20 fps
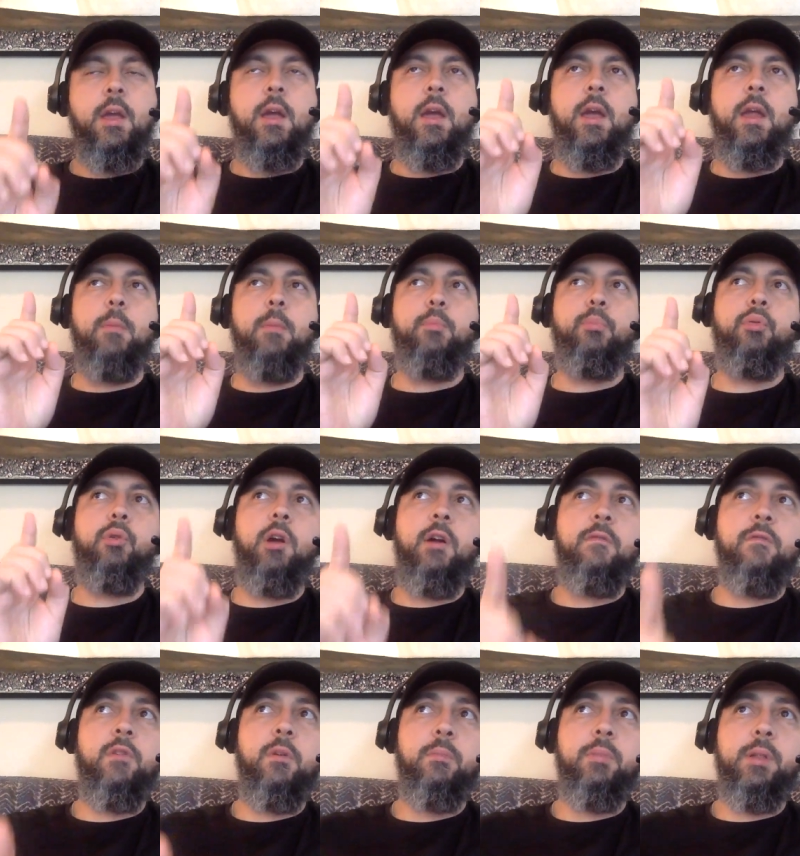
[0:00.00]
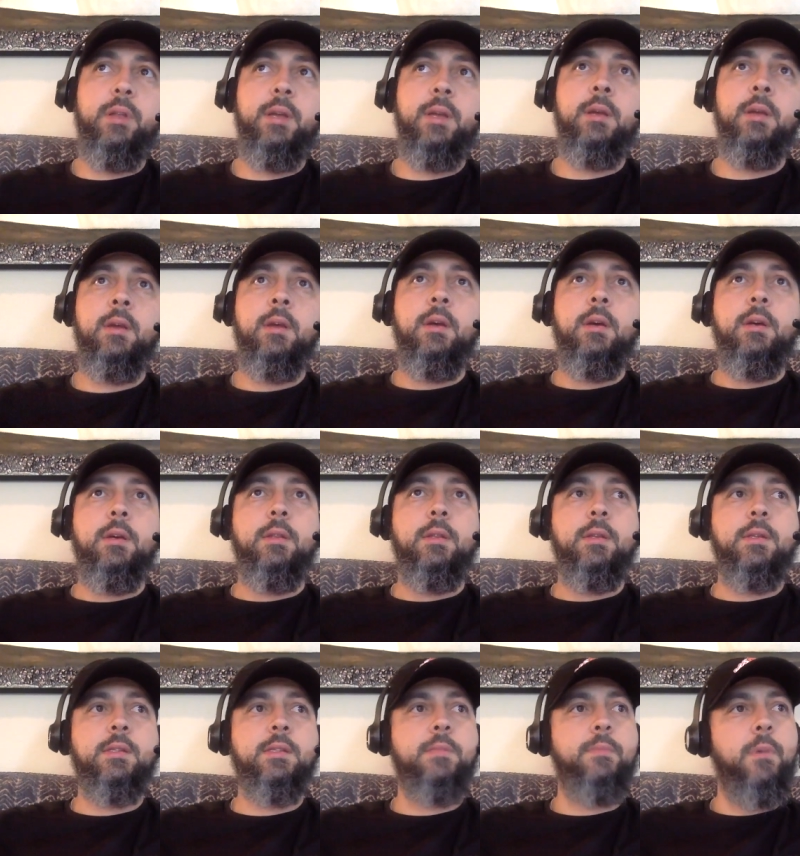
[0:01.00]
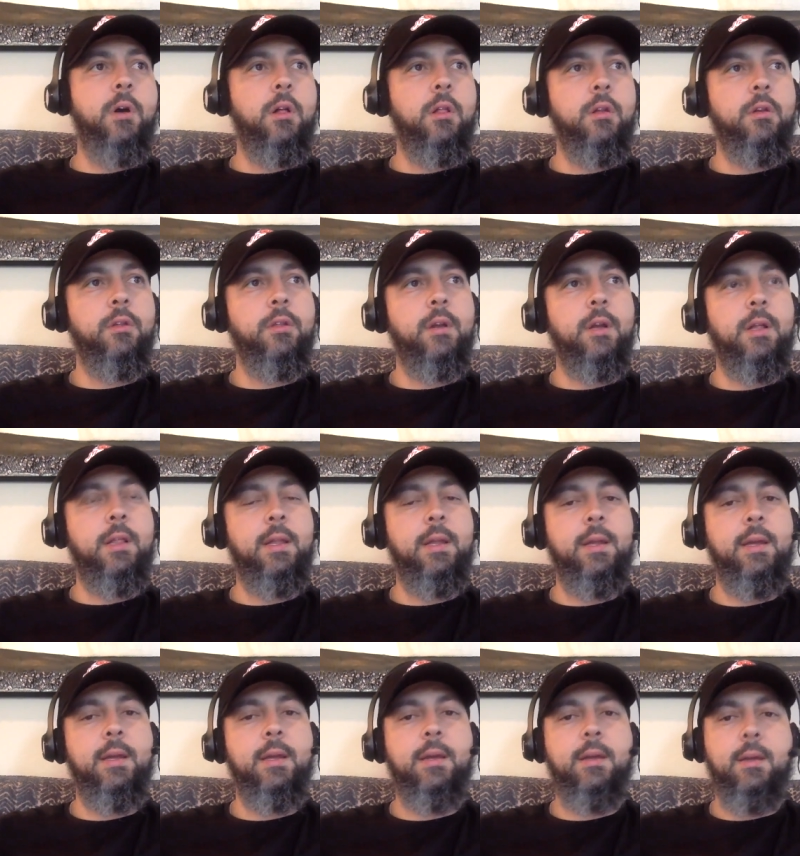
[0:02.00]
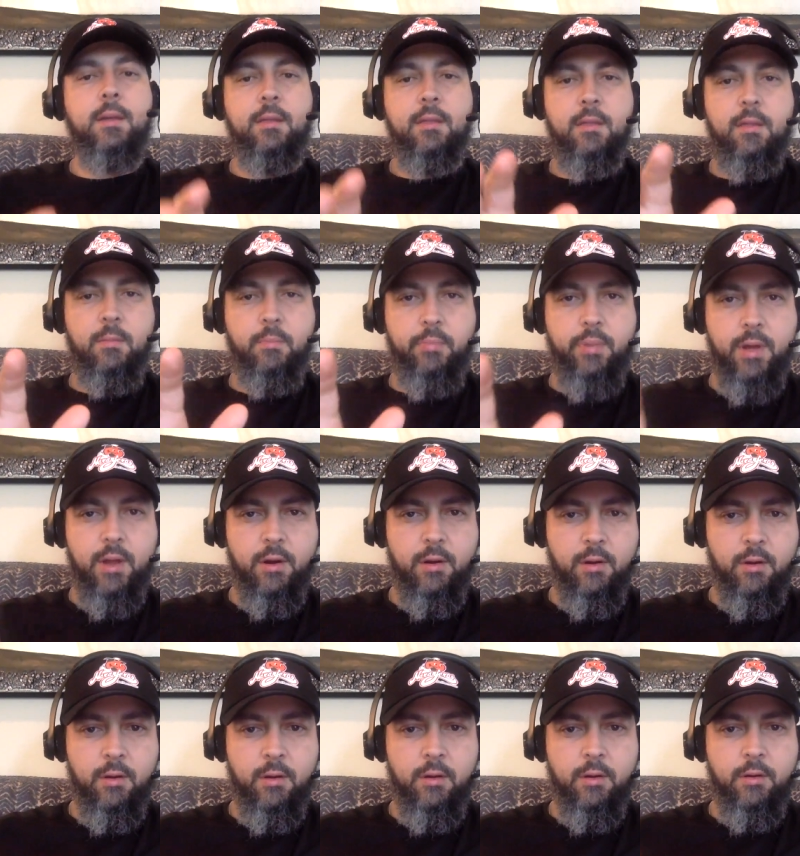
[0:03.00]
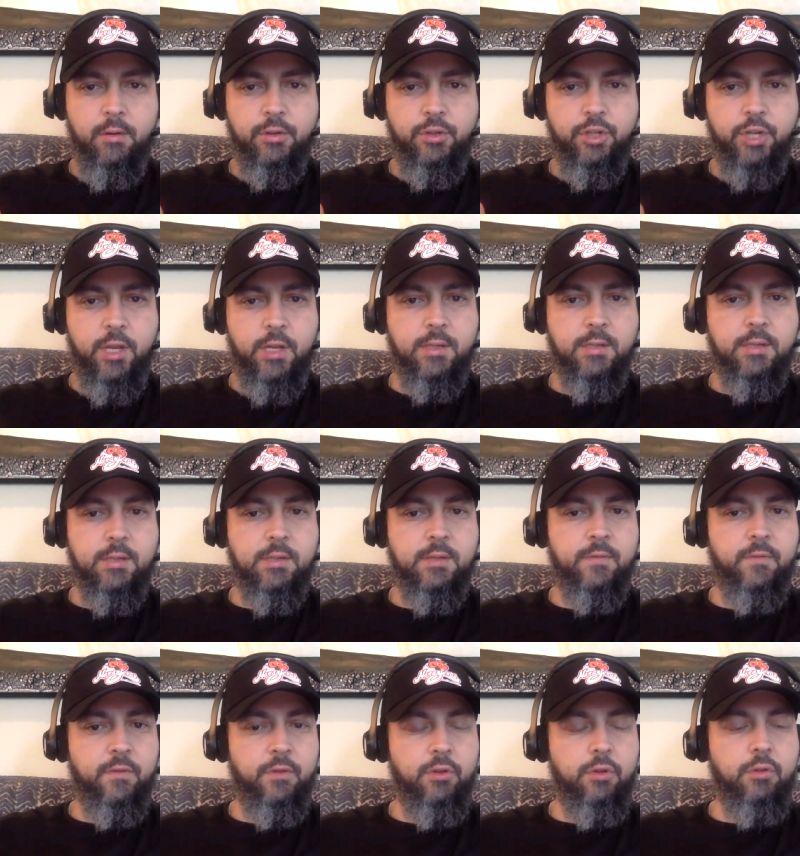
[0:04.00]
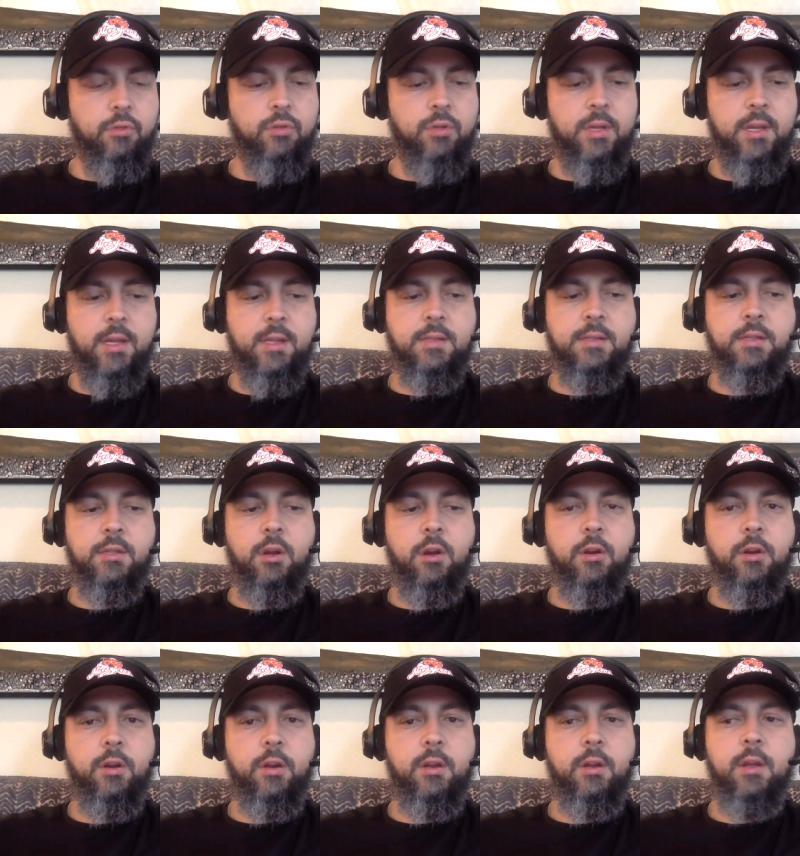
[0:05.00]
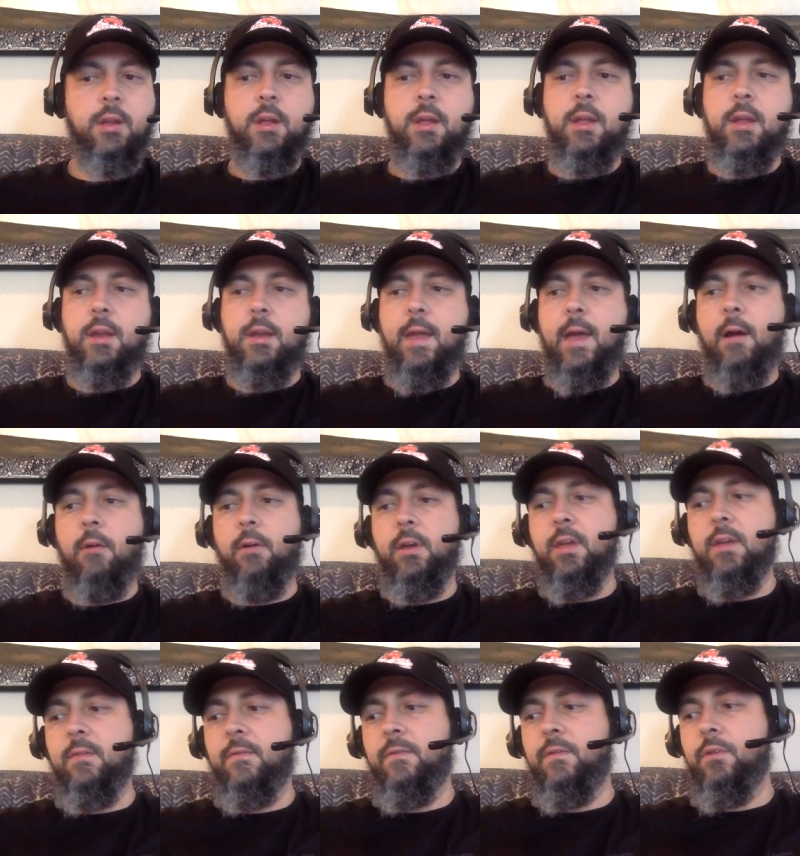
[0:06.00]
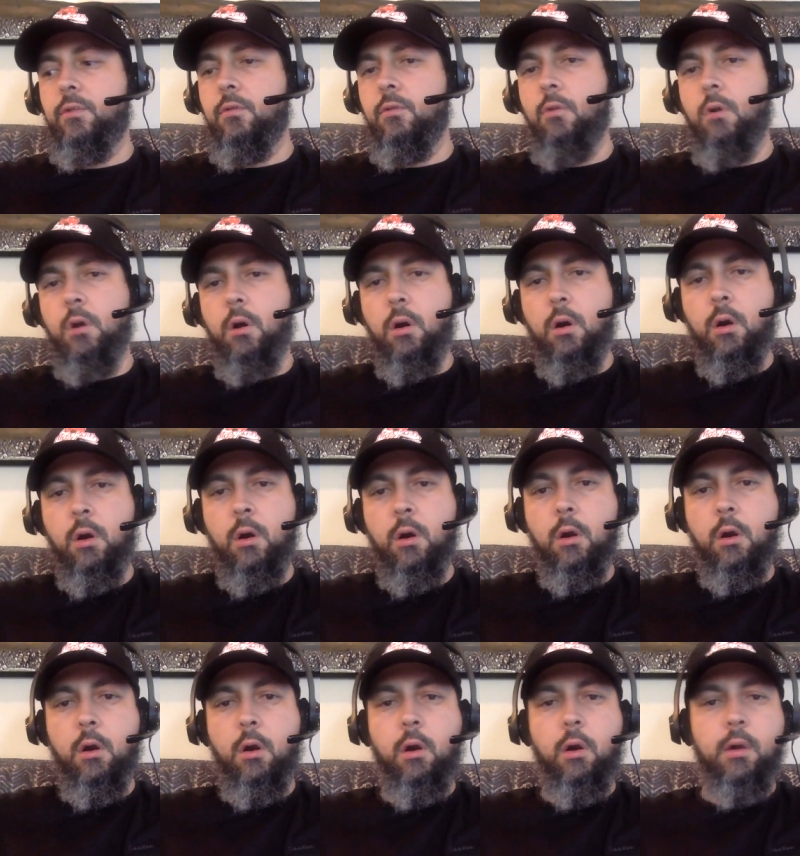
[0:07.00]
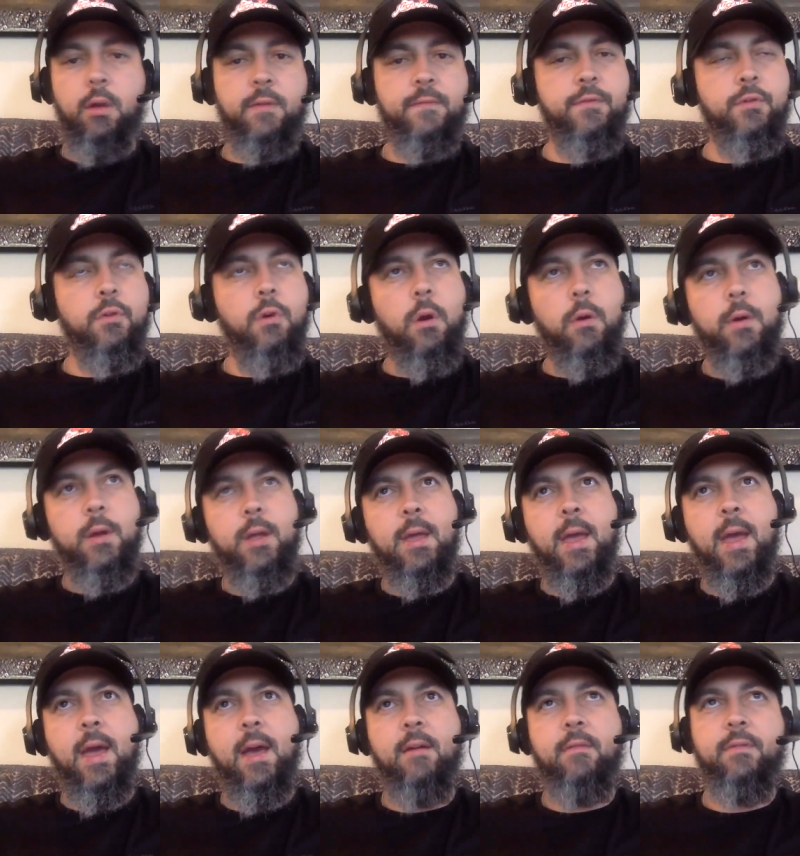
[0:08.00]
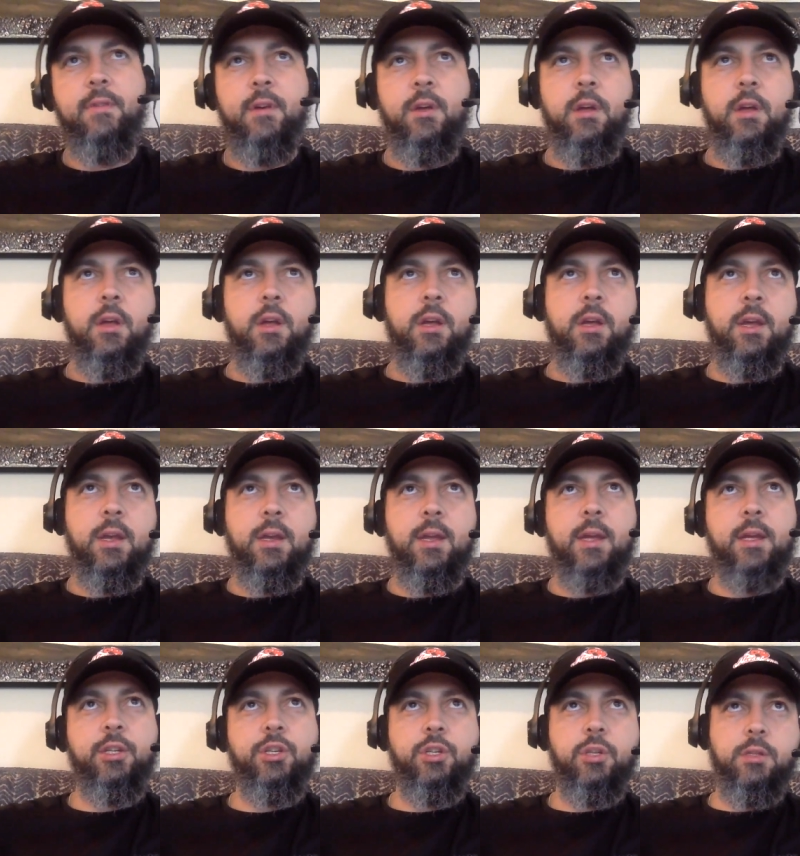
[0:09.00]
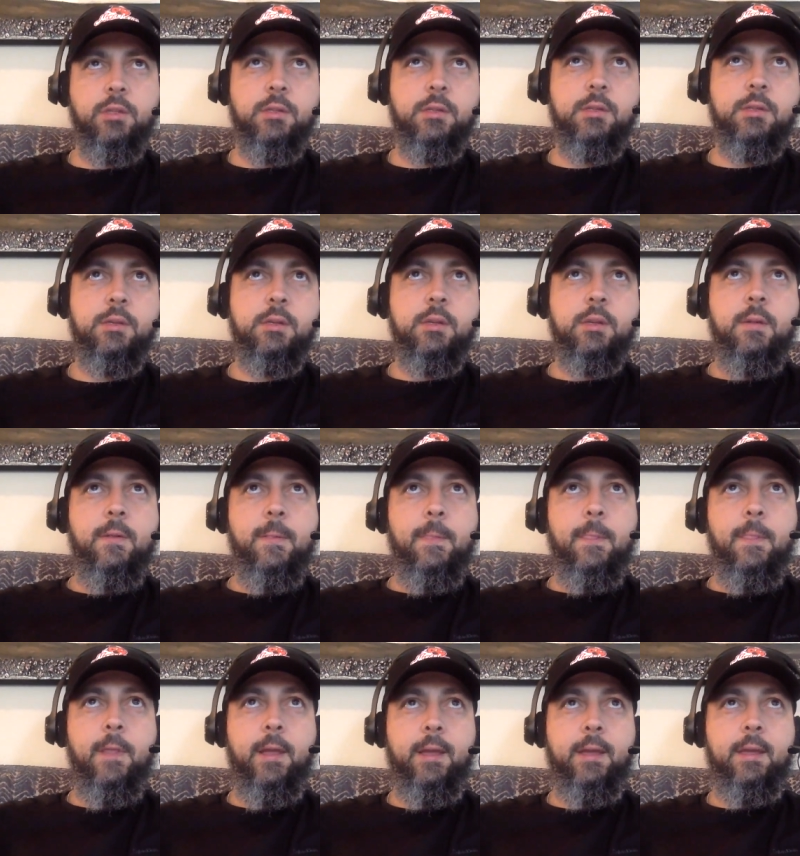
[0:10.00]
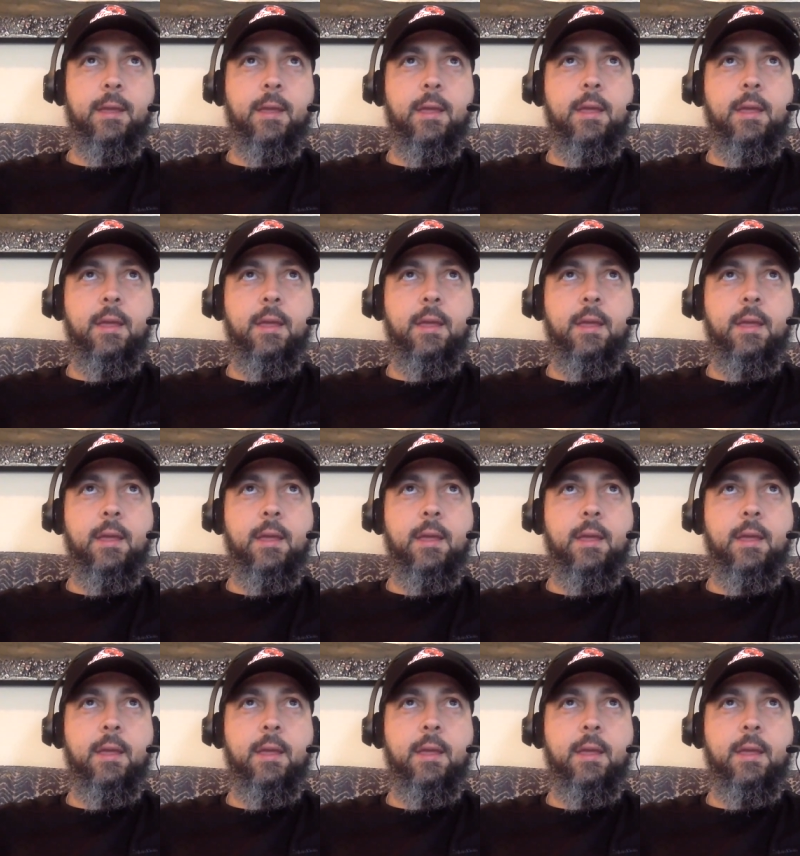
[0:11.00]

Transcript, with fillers: and preferably the smaller the clinic, the better chances for you to get started. Now, if you are if you already have connections, like